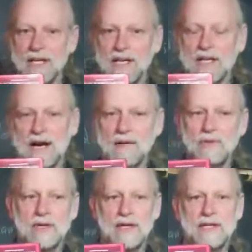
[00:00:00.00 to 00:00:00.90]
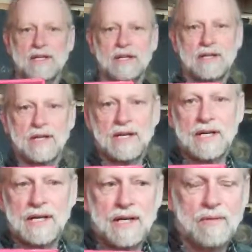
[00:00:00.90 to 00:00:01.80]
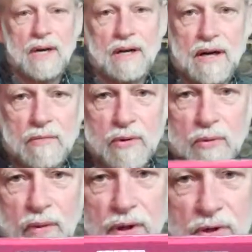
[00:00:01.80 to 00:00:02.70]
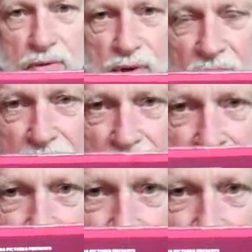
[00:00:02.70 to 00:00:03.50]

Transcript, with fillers: Uh, I would not dare, well, I wouldn't want to use all of it